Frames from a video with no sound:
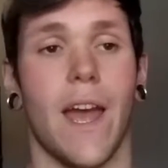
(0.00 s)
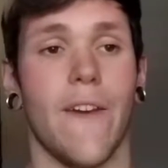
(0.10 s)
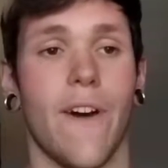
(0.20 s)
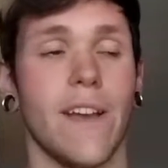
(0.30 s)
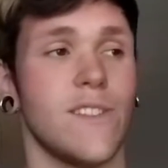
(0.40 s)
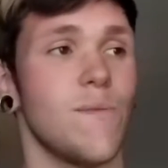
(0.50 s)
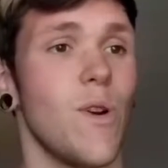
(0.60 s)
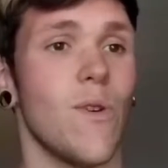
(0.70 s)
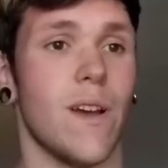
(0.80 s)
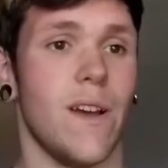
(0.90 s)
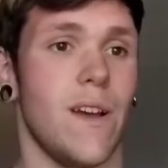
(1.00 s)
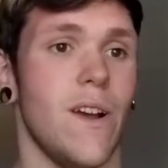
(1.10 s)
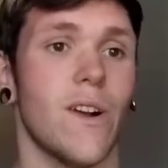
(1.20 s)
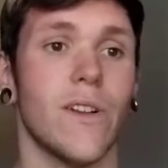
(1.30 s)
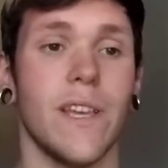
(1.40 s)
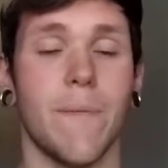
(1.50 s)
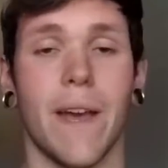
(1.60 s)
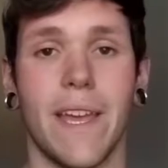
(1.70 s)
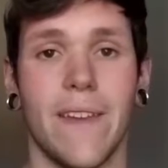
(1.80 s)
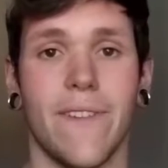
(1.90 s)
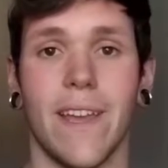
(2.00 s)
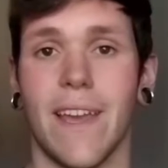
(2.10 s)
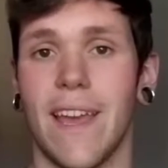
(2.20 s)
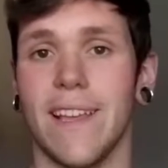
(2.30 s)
If I smoke early in my evening,